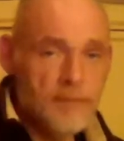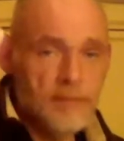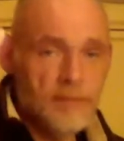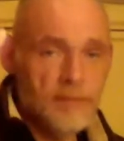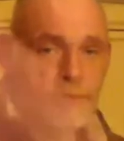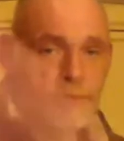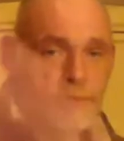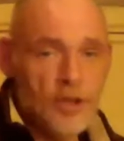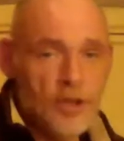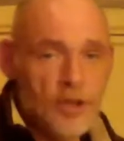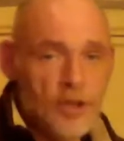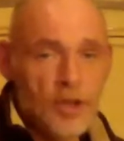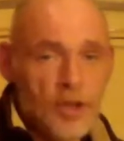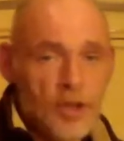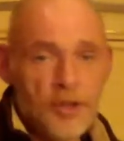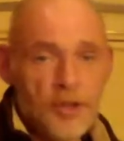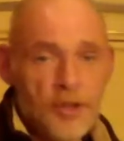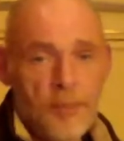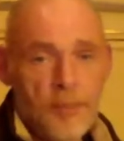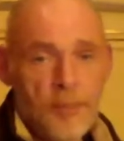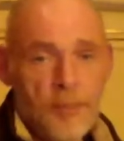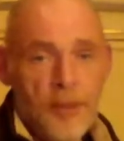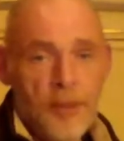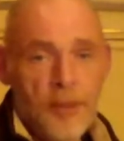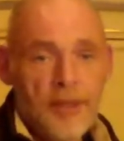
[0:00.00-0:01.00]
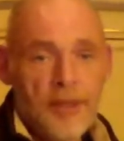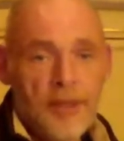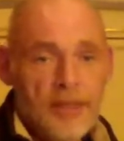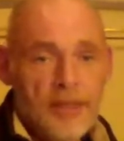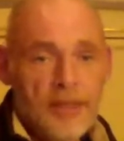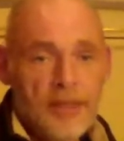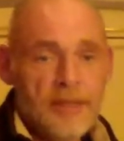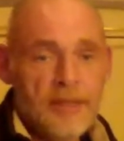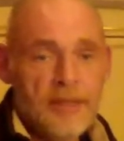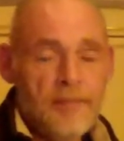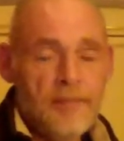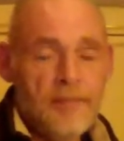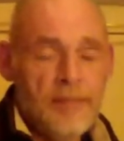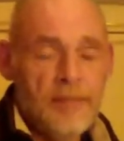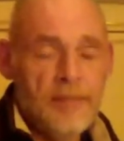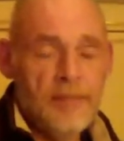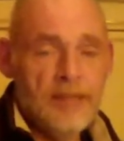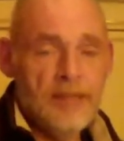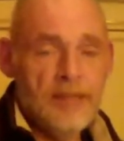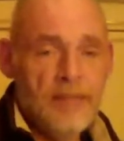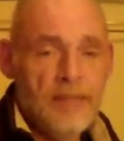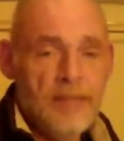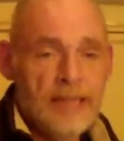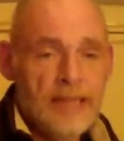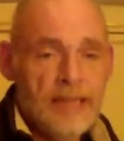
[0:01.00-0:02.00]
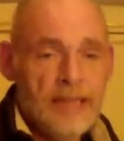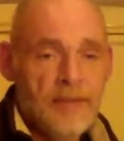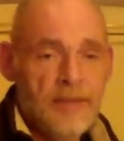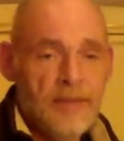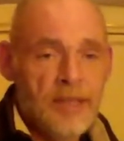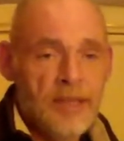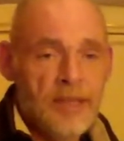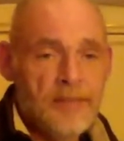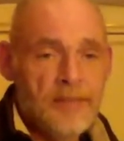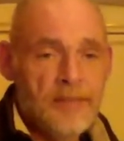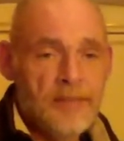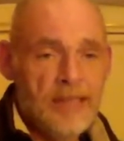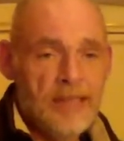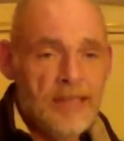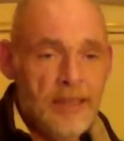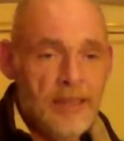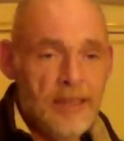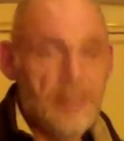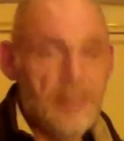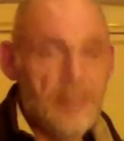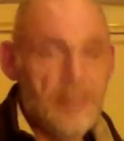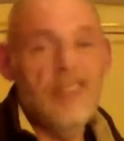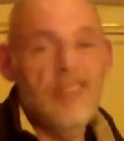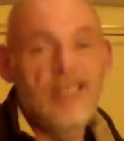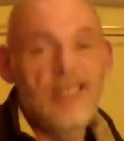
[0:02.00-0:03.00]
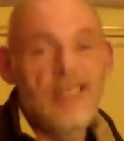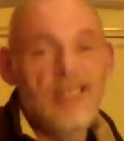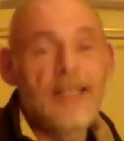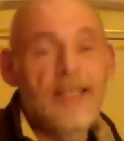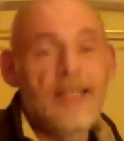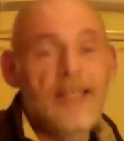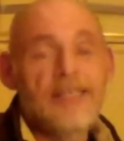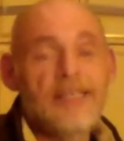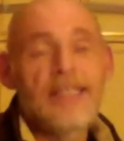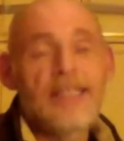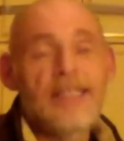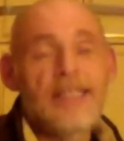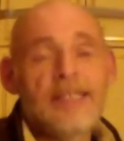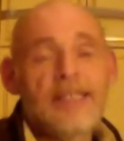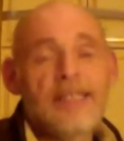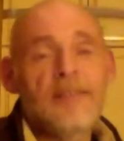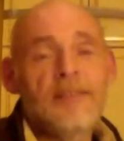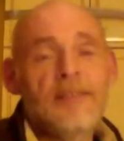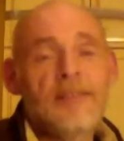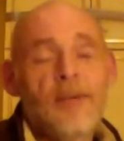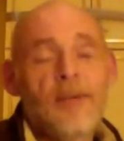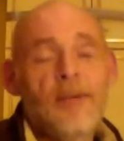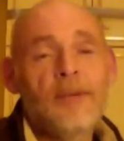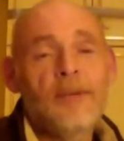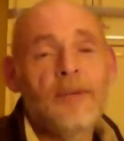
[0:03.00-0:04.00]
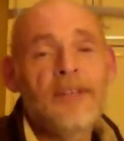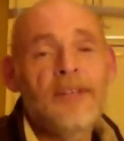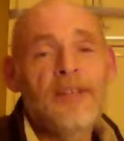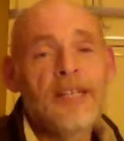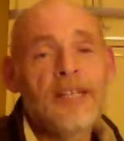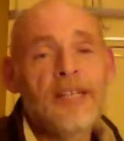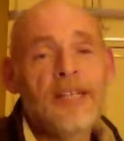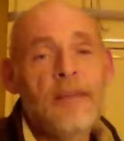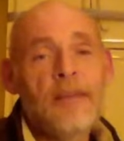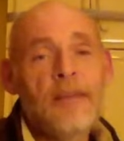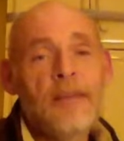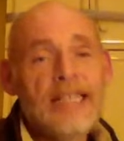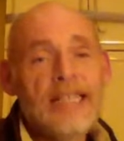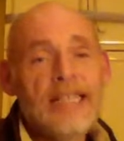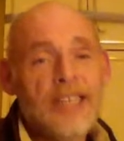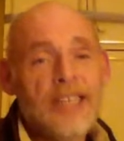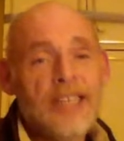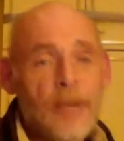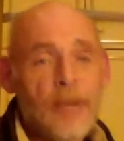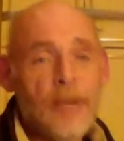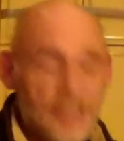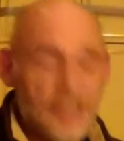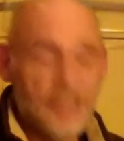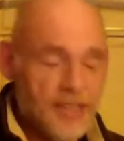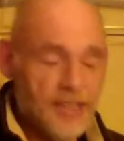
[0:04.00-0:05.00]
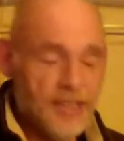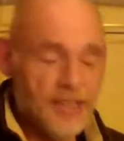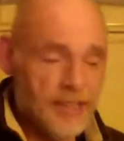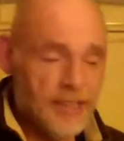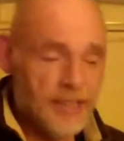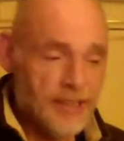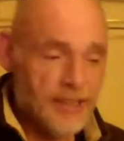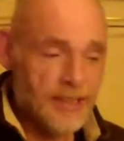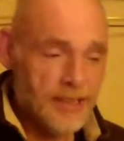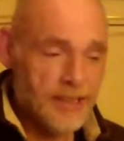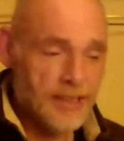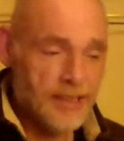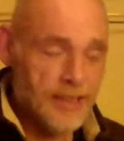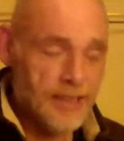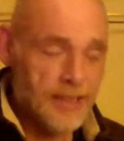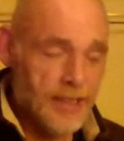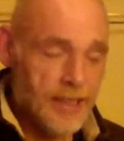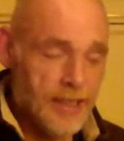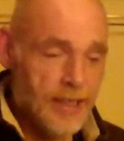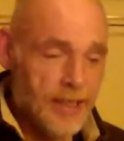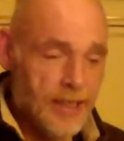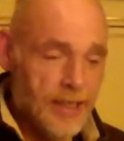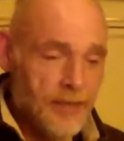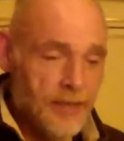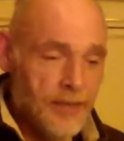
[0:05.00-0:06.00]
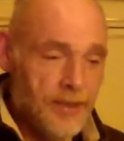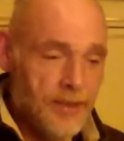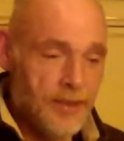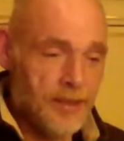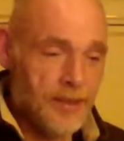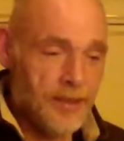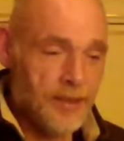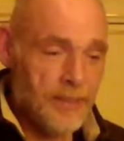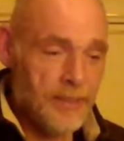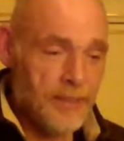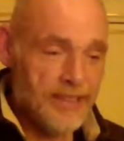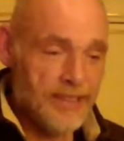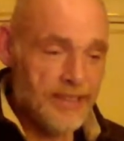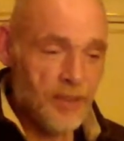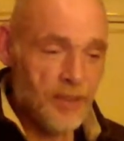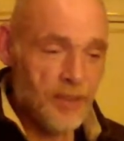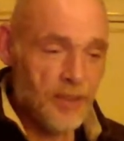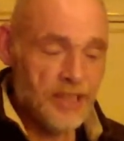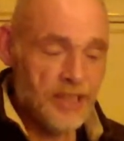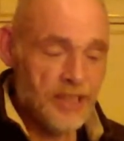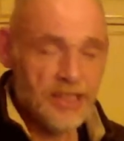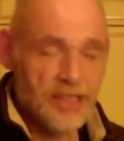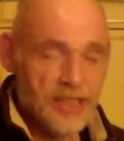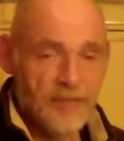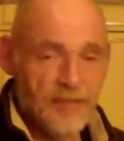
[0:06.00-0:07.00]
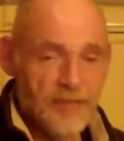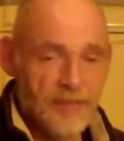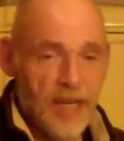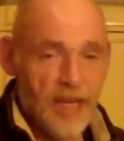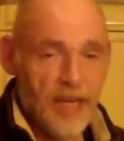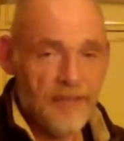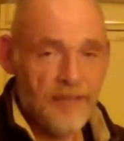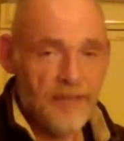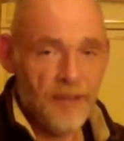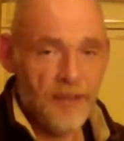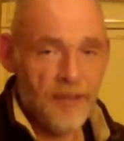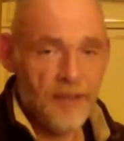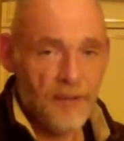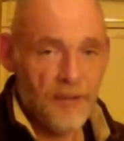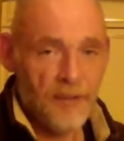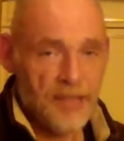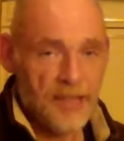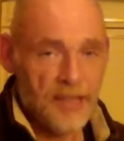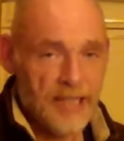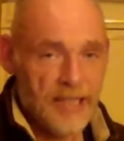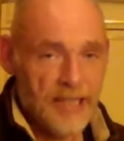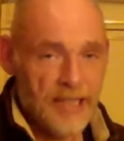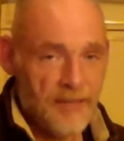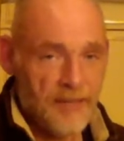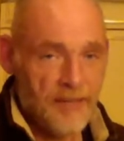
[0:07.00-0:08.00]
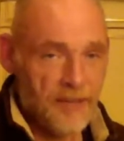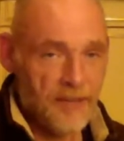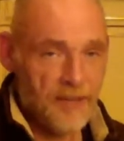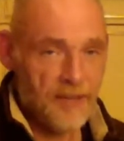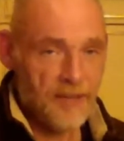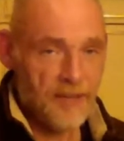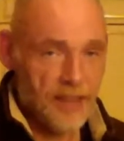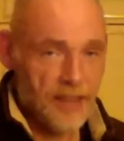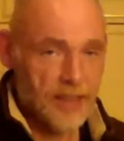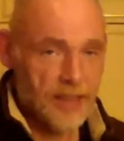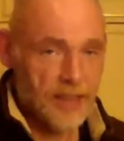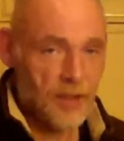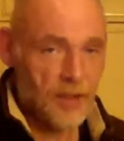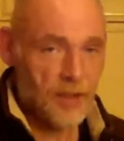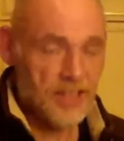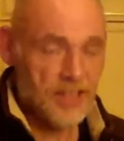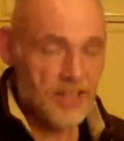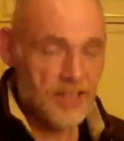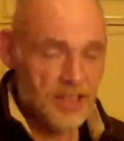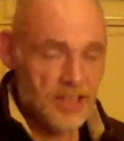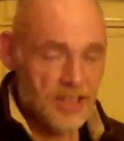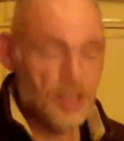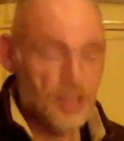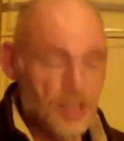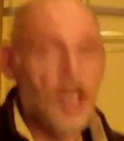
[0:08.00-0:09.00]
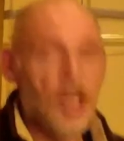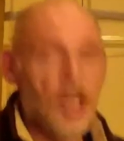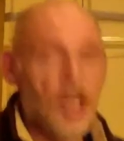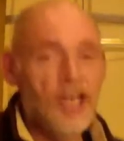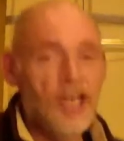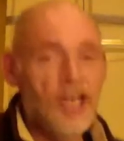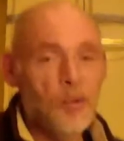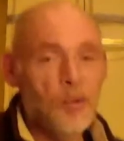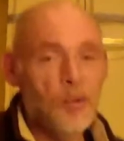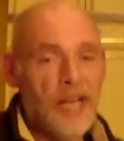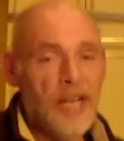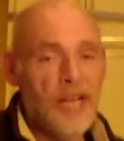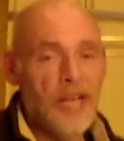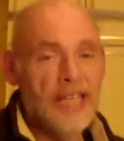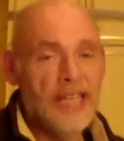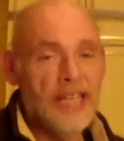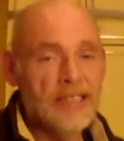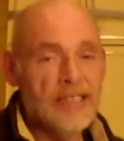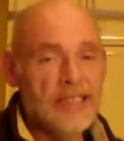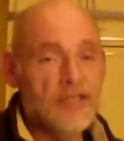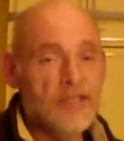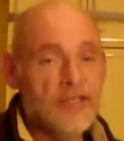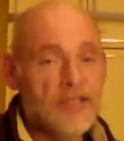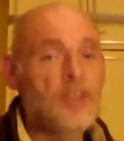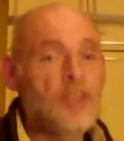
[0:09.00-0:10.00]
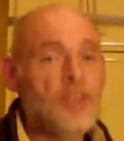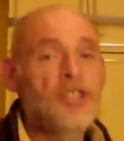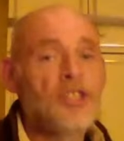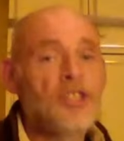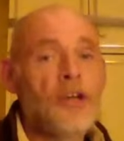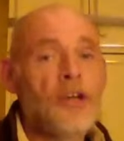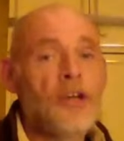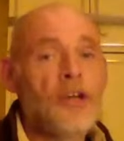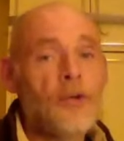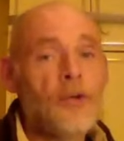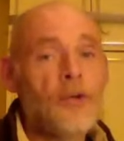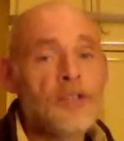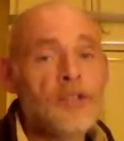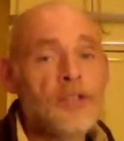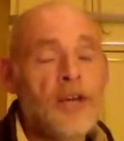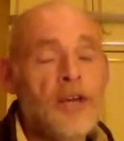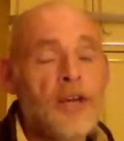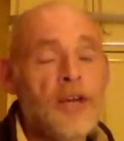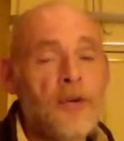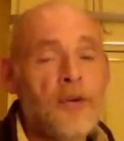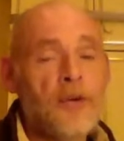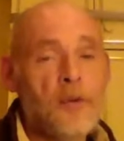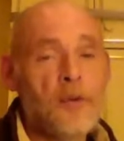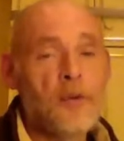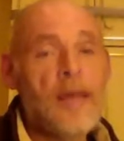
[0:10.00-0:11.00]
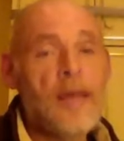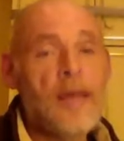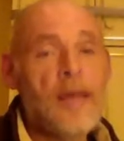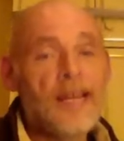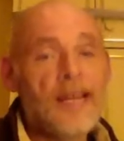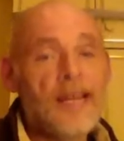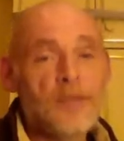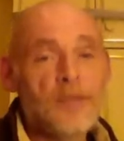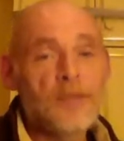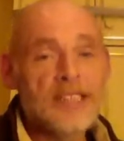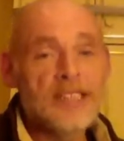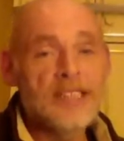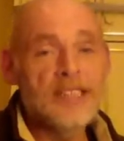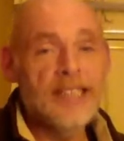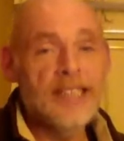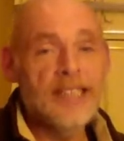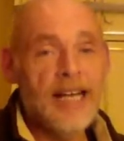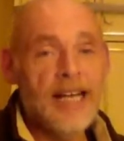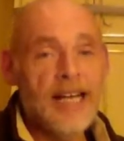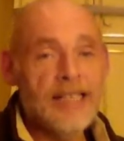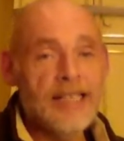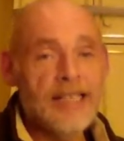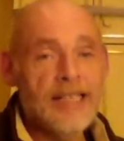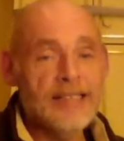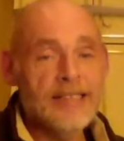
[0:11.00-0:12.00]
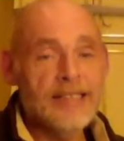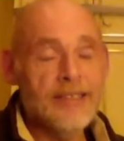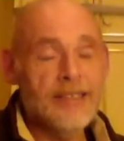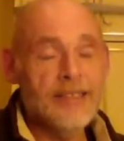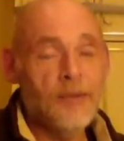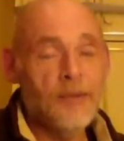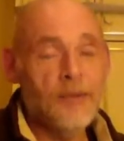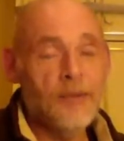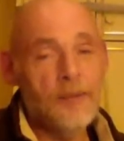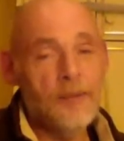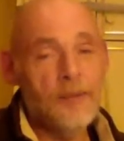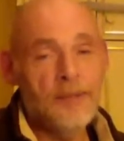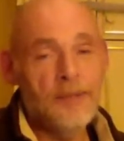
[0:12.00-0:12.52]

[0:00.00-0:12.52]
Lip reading: juncture point. It's a massive. Ultimately, it's when we think of the basic questions. We think of the basic questions of life, the universe, and everything. The questions a child would ask, the question an old man would still ask, a woman,